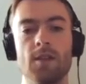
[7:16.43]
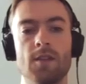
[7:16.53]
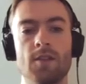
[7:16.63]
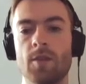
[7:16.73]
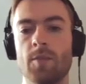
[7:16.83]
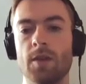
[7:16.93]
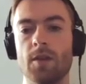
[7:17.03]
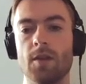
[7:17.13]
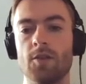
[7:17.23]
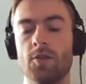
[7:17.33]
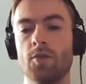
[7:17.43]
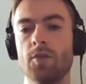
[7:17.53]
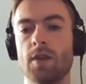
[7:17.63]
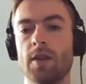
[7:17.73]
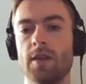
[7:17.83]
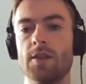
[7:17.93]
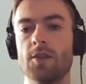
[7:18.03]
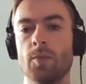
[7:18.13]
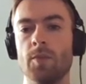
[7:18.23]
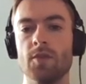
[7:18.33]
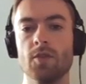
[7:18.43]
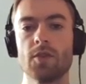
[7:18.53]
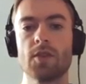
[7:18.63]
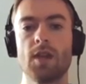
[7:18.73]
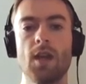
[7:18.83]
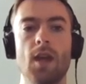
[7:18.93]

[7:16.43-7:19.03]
is developing a tool, and it is open source.